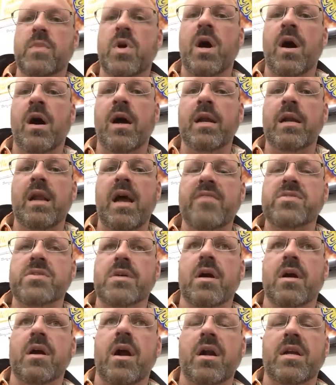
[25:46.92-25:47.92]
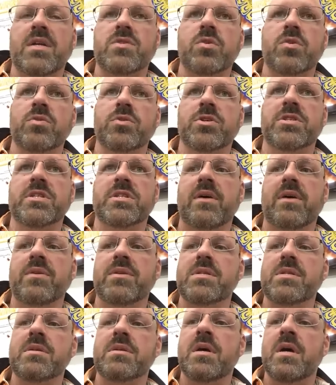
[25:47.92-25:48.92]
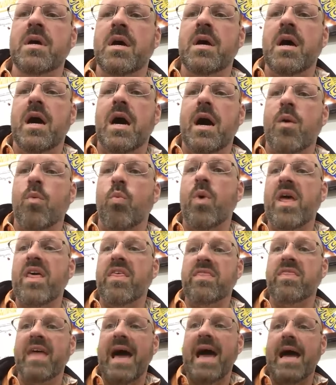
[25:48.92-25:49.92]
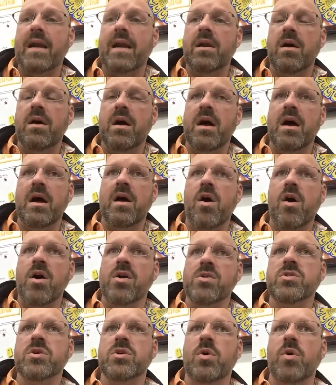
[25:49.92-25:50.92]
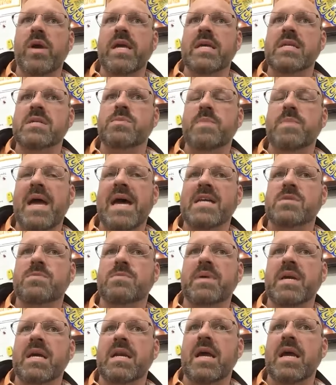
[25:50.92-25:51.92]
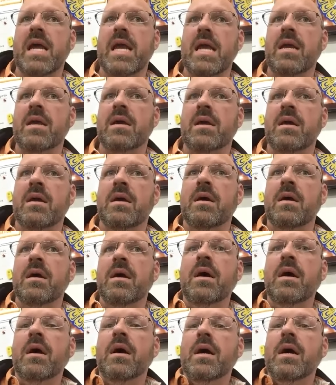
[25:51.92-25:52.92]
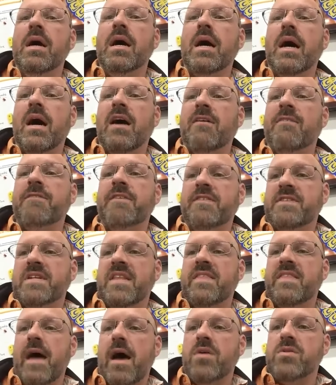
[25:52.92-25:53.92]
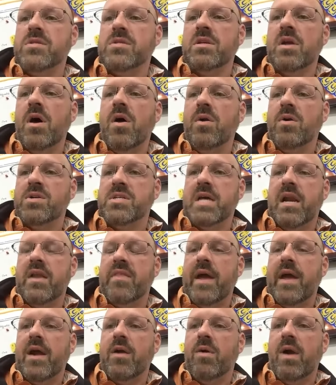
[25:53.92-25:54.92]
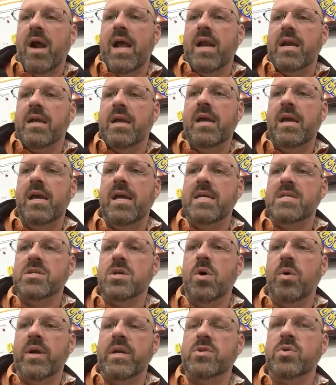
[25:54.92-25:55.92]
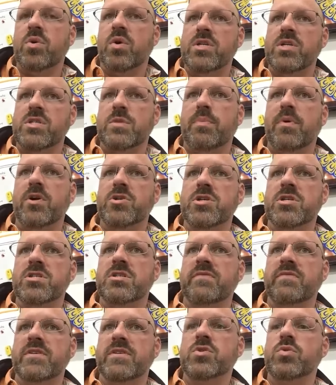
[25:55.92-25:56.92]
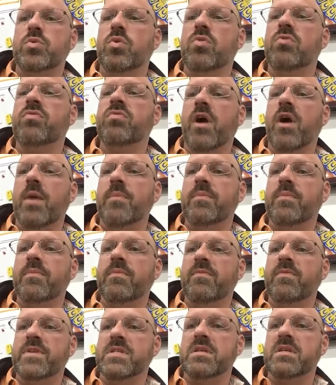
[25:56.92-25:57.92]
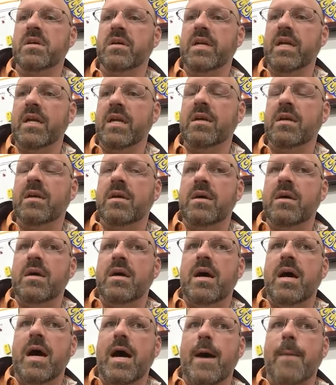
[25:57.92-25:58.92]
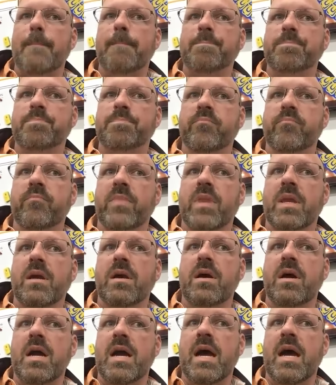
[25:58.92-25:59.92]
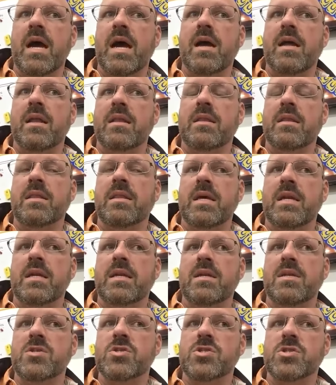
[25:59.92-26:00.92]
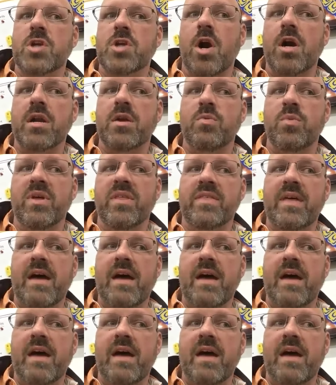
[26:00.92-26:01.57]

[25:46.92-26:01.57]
on livestock carcass ultrasounds. With that also has been a $50,000 out of that grant is going towards the purchase of a school farm facility. That started with